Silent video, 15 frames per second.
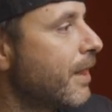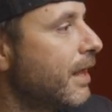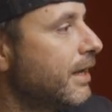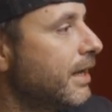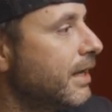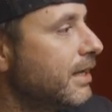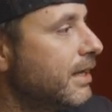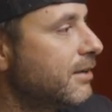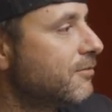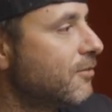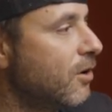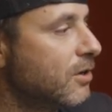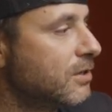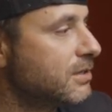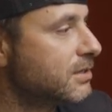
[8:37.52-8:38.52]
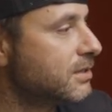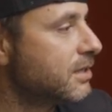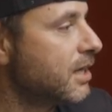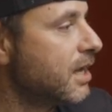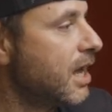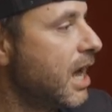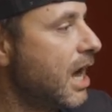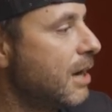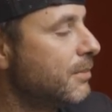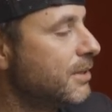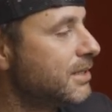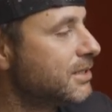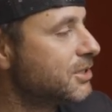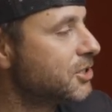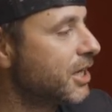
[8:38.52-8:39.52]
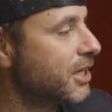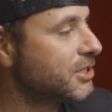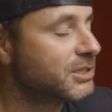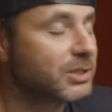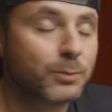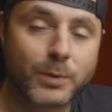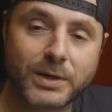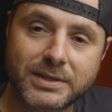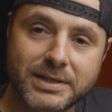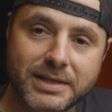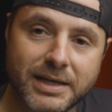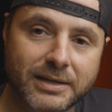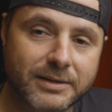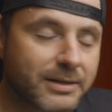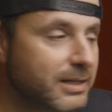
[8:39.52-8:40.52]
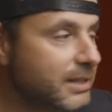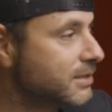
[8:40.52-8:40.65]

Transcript: And in advanced, I'm going to change the width here.